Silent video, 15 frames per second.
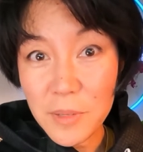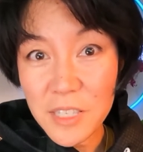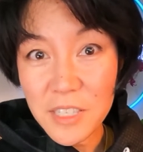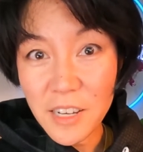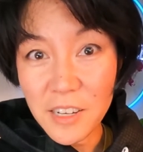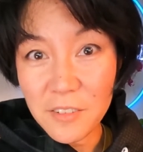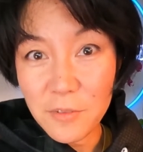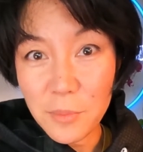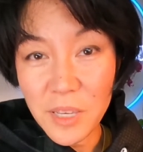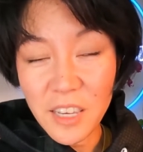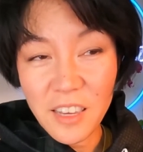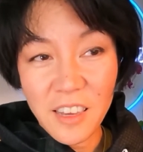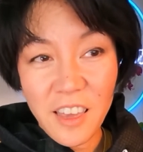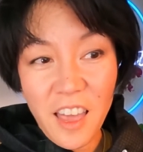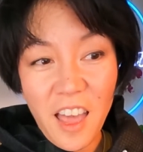up inside of
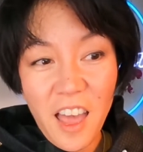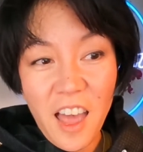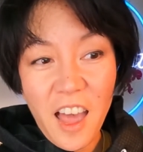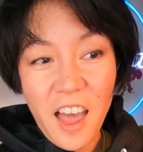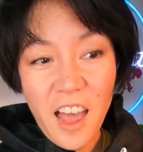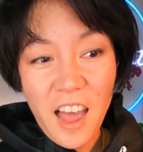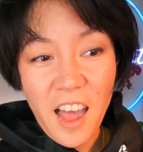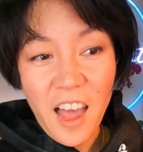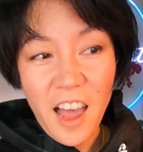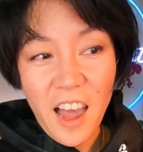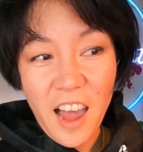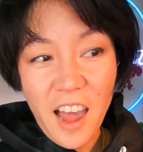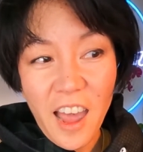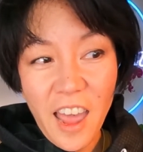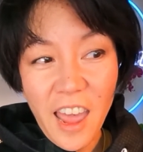me,
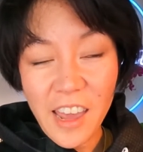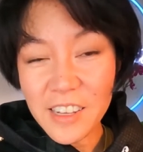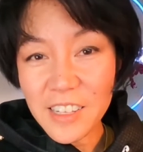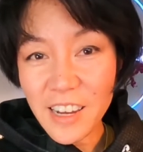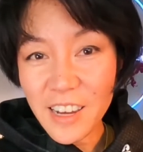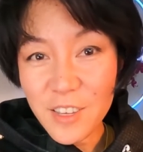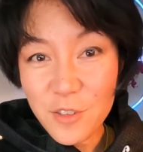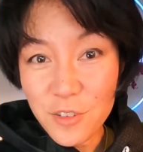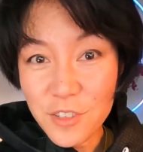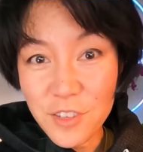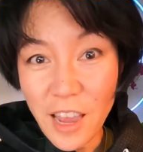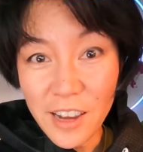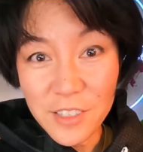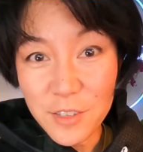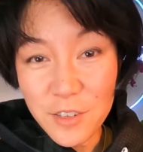and I
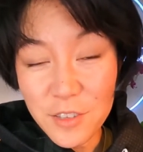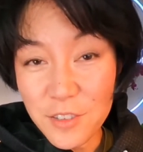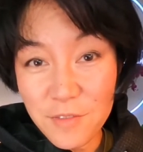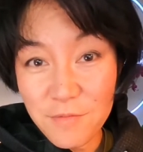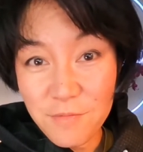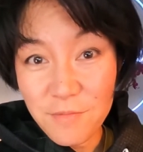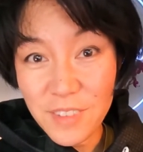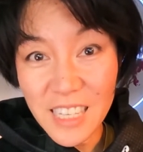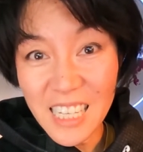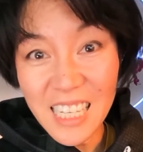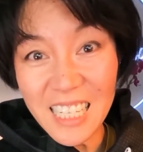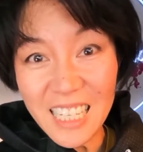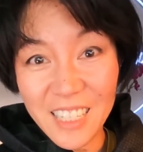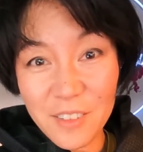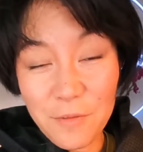just had to just
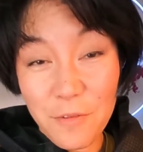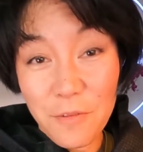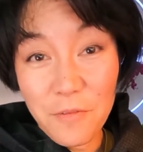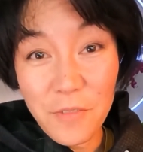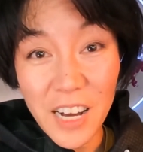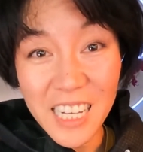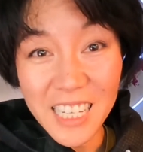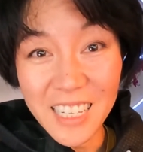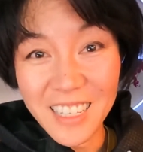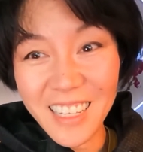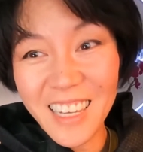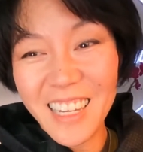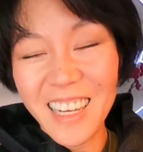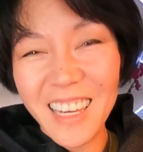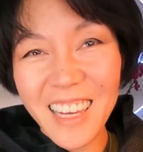eat it and fight
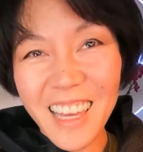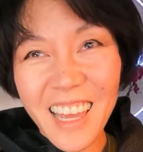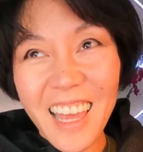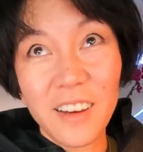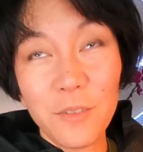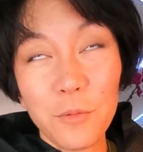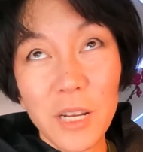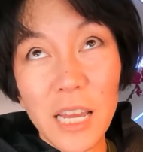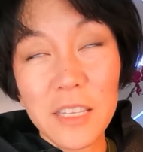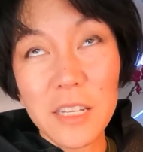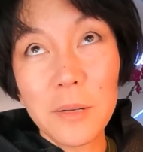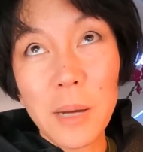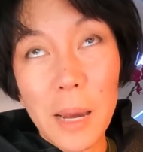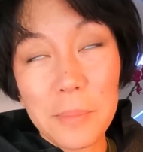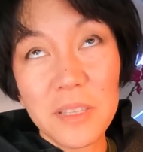it. What
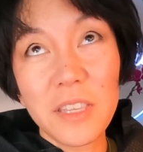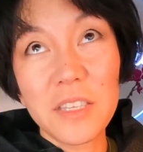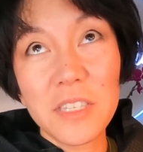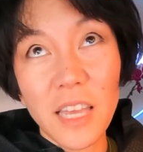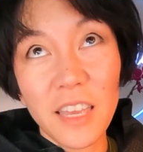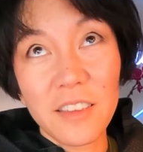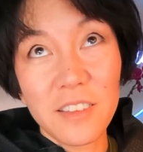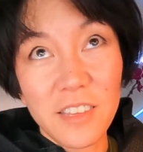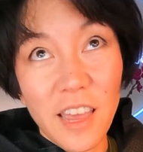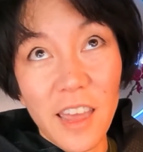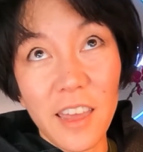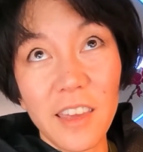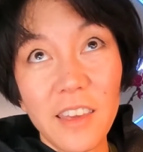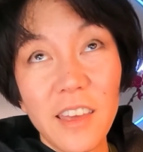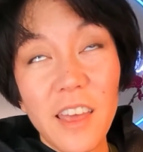ended up happening the second
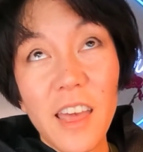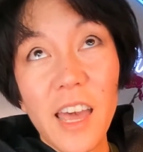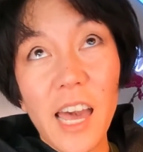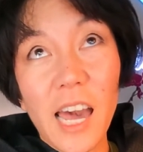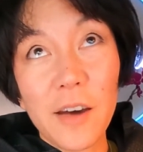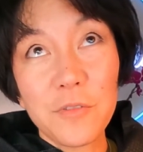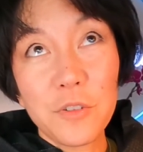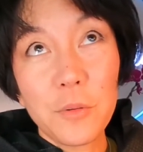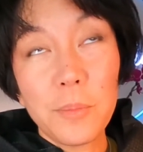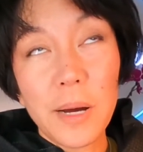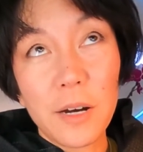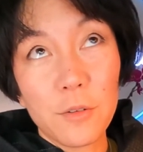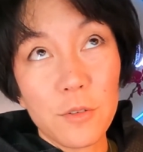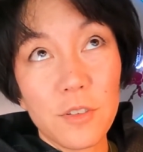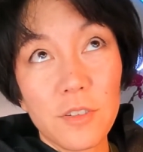day, after
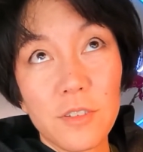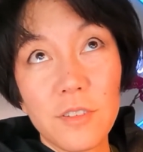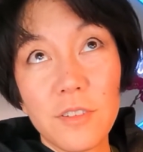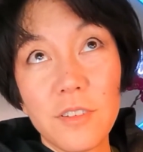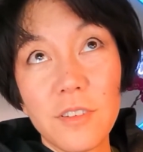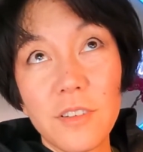about